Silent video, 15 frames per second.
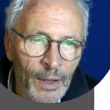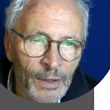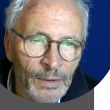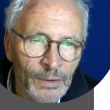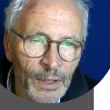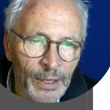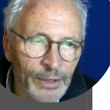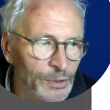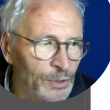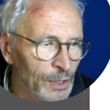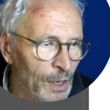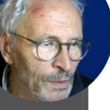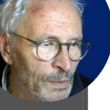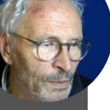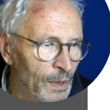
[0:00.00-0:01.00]
like so.
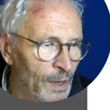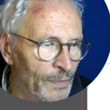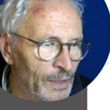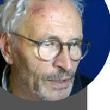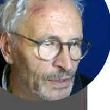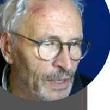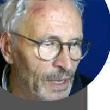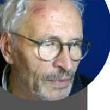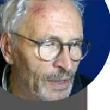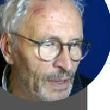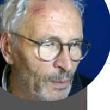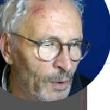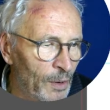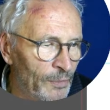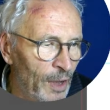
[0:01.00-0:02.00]
And
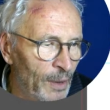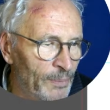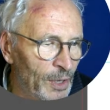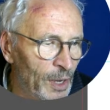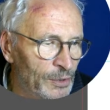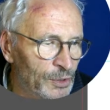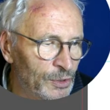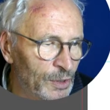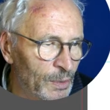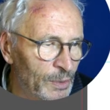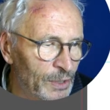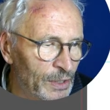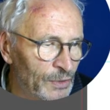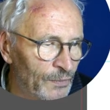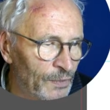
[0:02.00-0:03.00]
what I'm going to do with
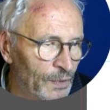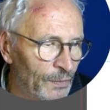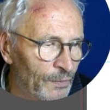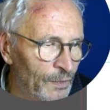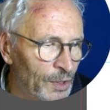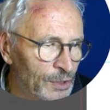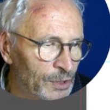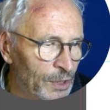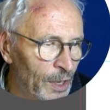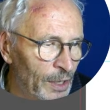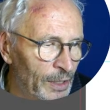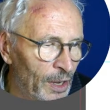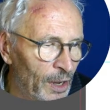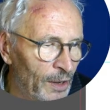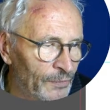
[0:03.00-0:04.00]
this verse line
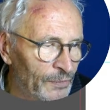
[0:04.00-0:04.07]
after